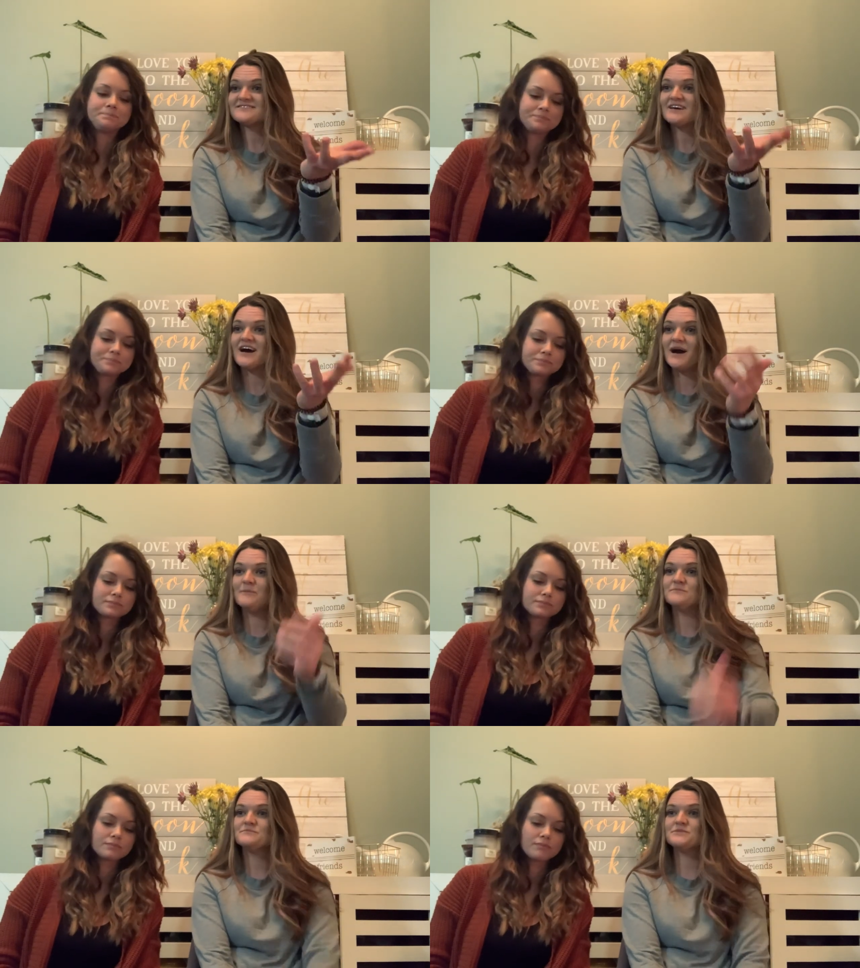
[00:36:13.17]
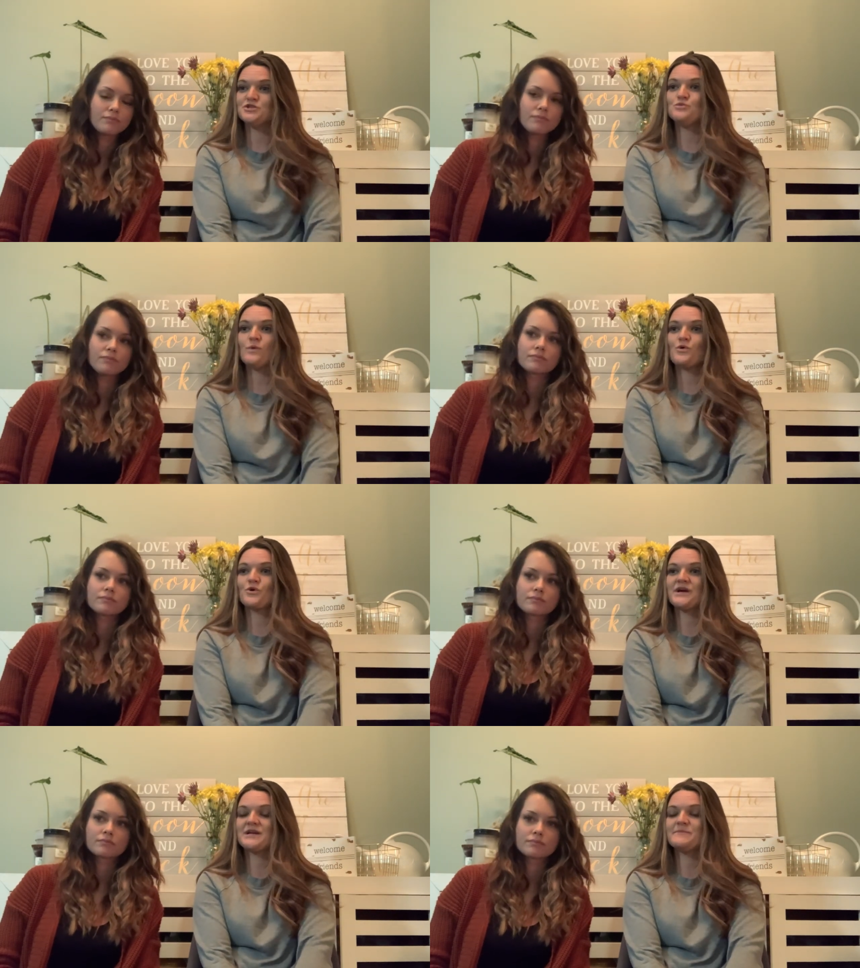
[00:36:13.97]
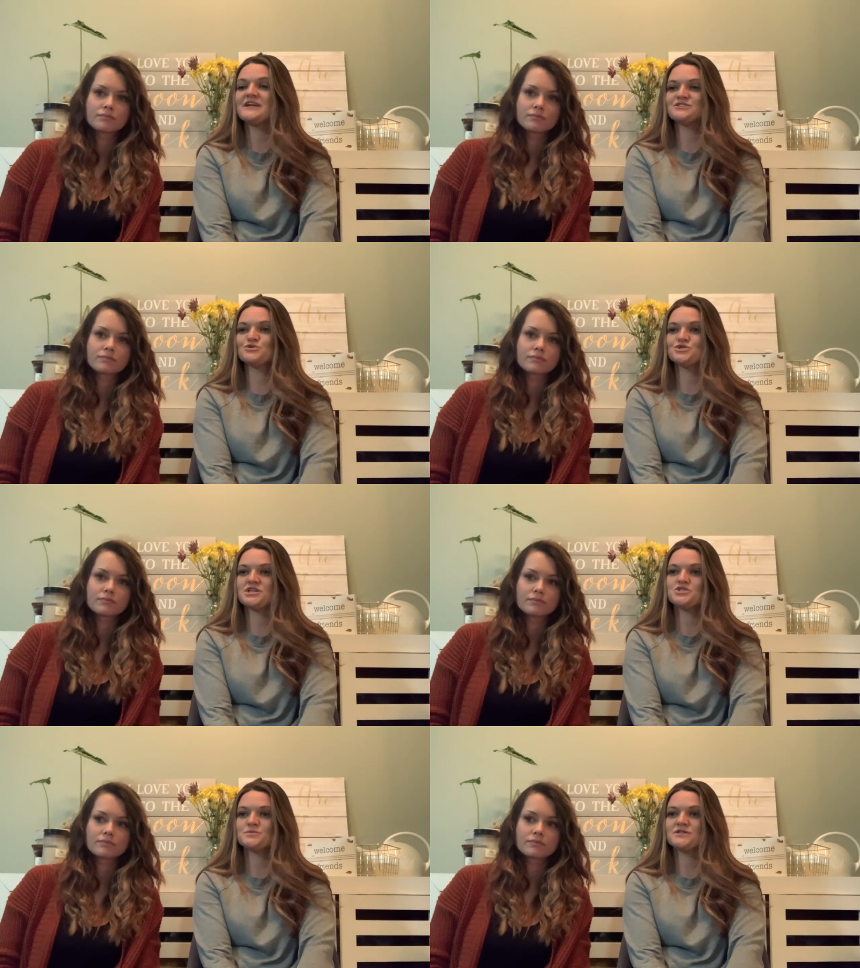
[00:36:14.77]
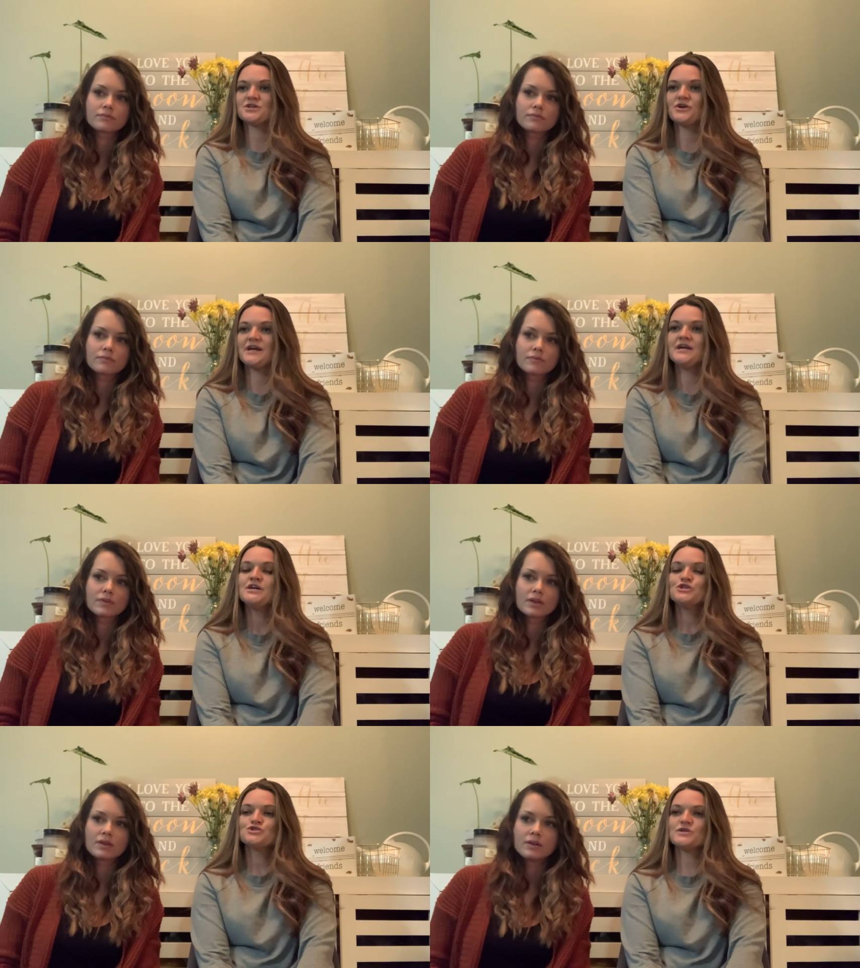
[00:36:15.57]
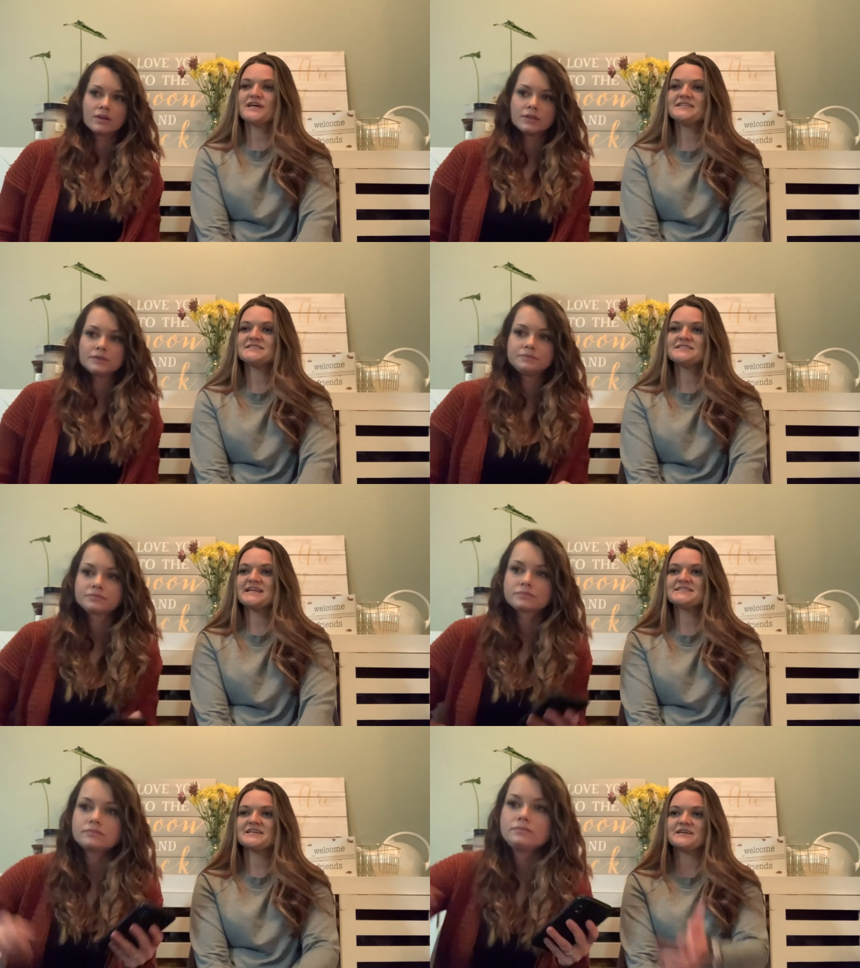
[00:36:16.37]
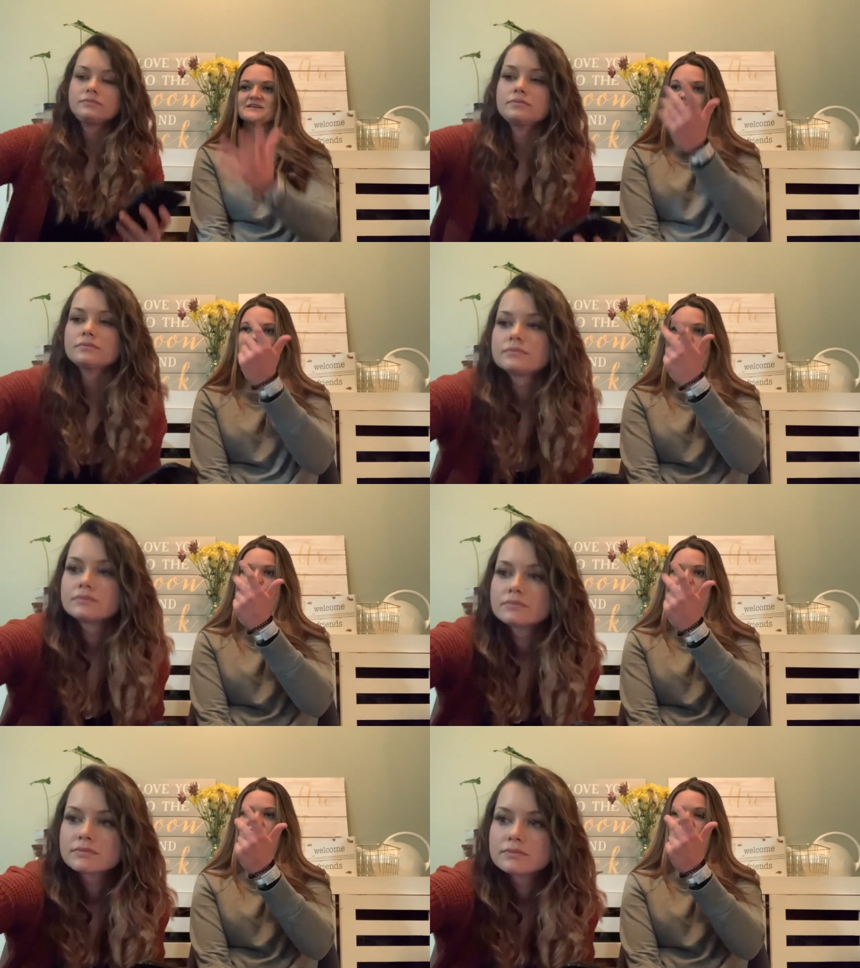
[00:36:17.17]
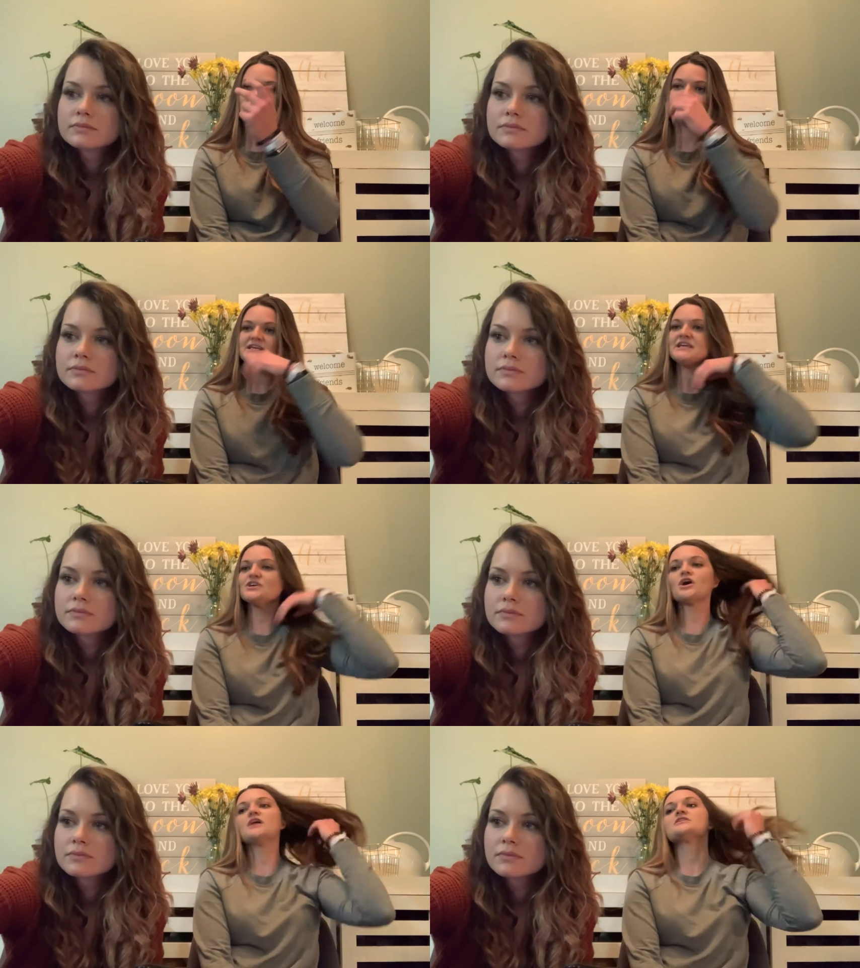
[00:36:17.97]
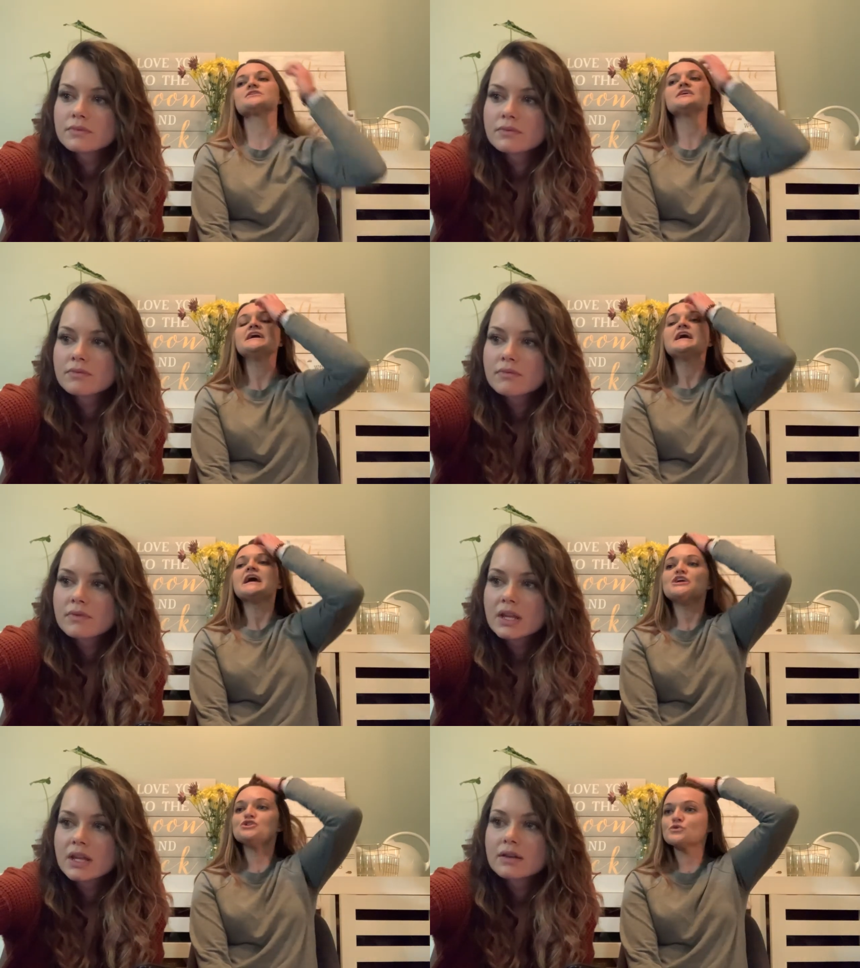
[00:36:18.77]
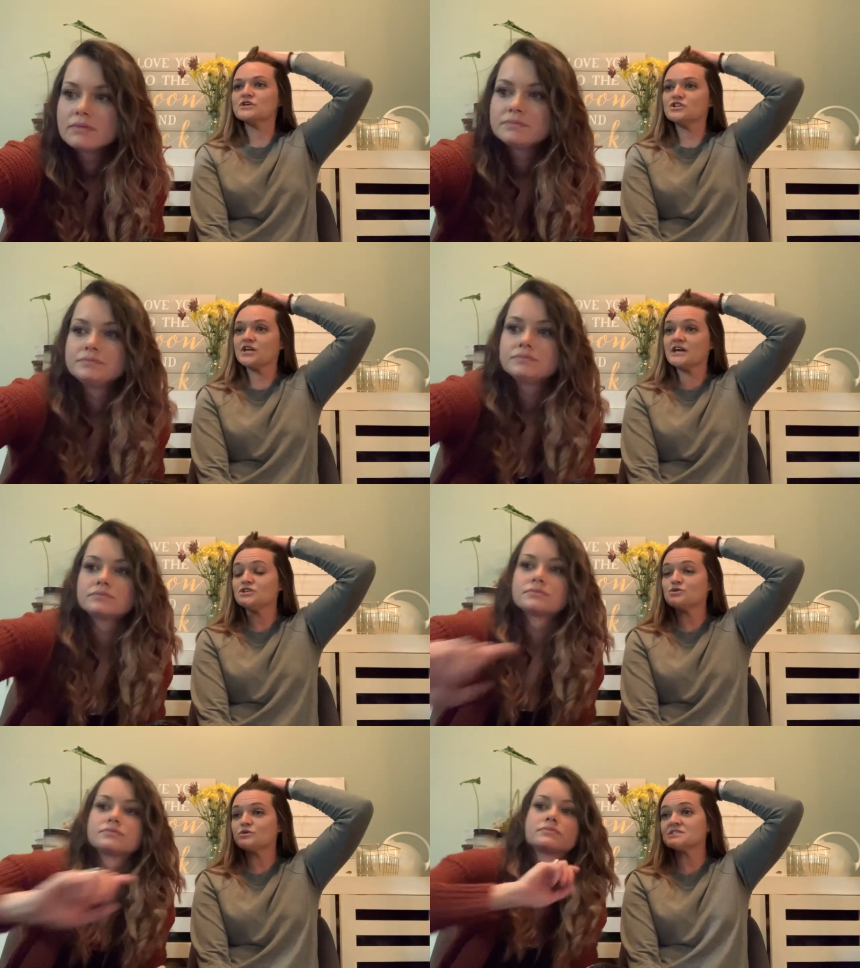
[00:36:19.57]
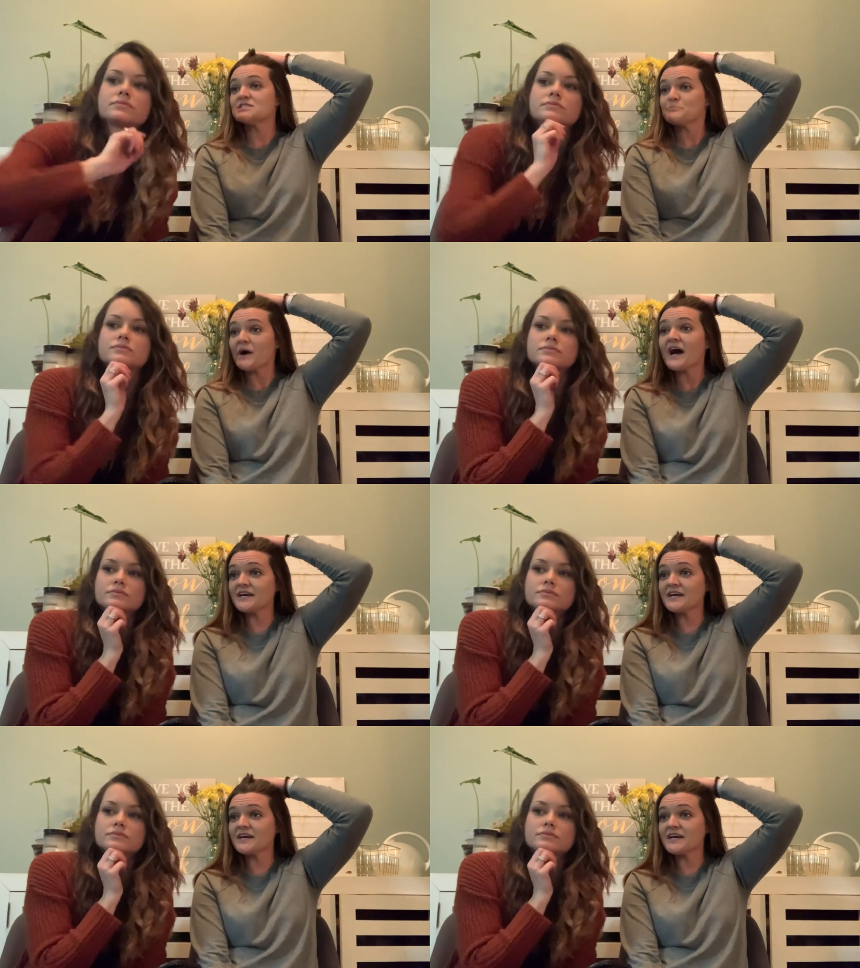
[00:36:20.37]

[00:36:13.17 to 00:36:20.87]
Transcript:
Speaker 1: Um, but you won't create a bad association with the crate. So that that's a that's a correction on the e-collar, and you can and you can spy